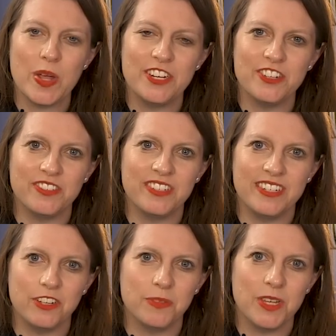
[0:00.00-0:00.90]
It just
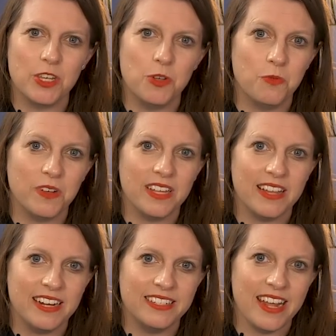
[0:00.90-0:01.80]
tells me you really
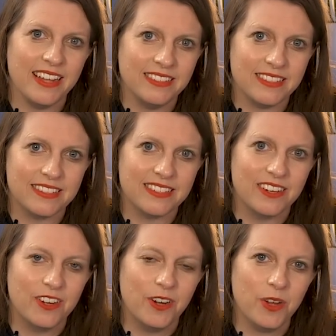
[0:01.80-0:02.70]
like dance,
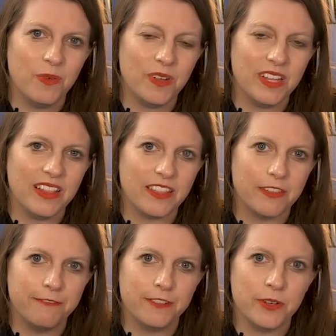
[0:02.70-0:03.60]
or you really like
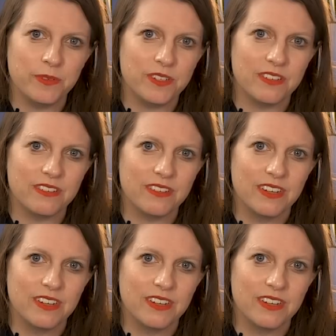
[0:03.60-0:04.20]
the flute,